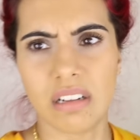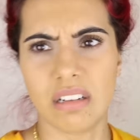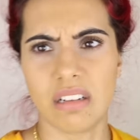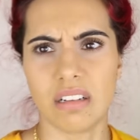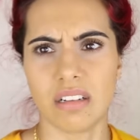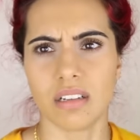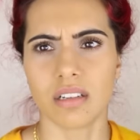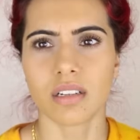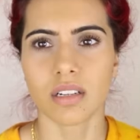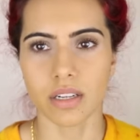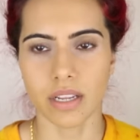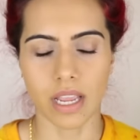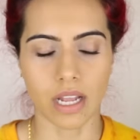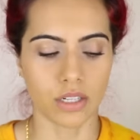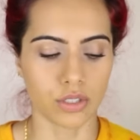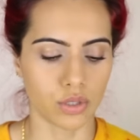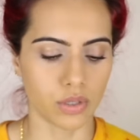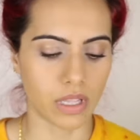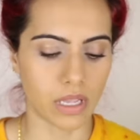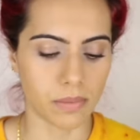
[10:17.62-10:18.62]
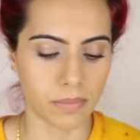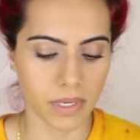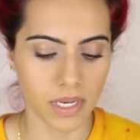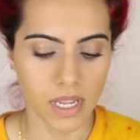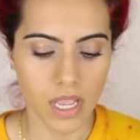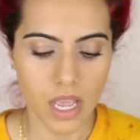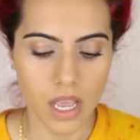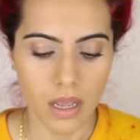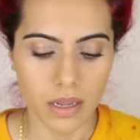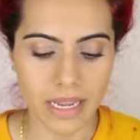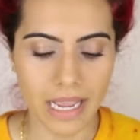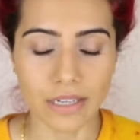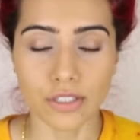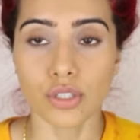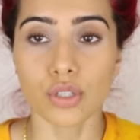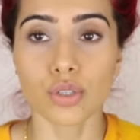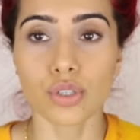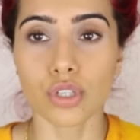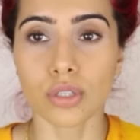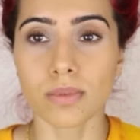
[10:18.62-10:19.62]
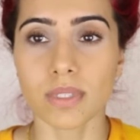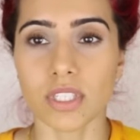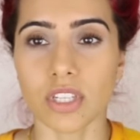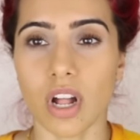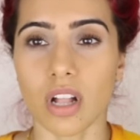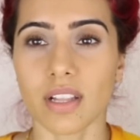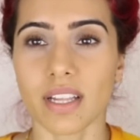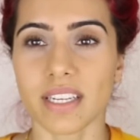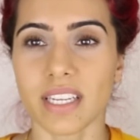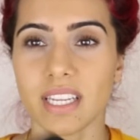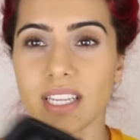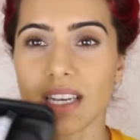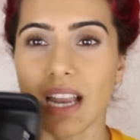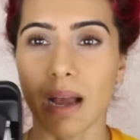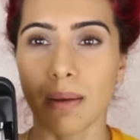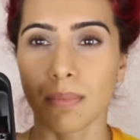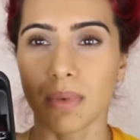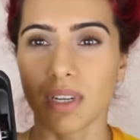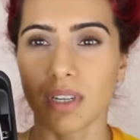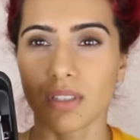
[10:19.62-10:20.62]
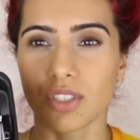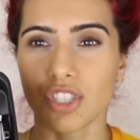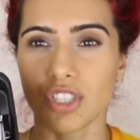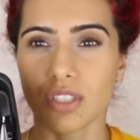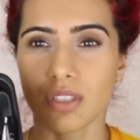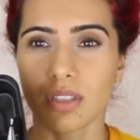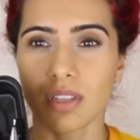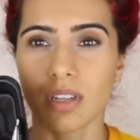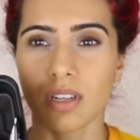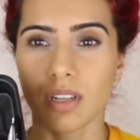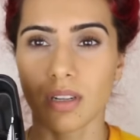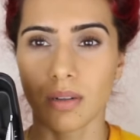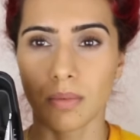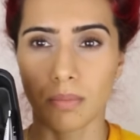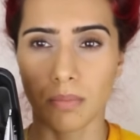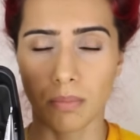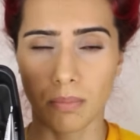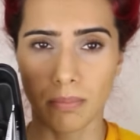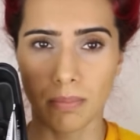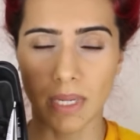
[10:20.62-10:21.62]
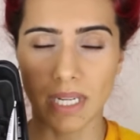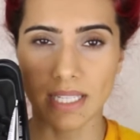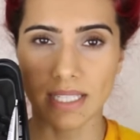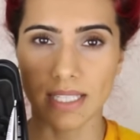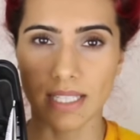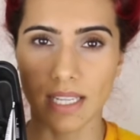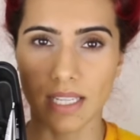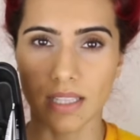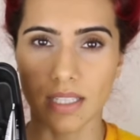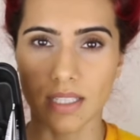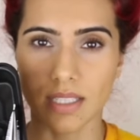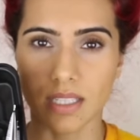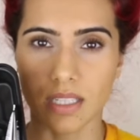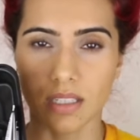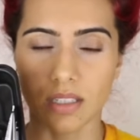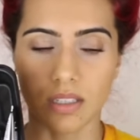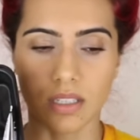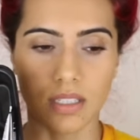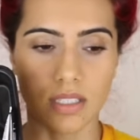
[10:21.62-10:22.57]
Okay, I'll do that a bit. Yeah, two tubes is all I need. I'm gonna just mix it in this little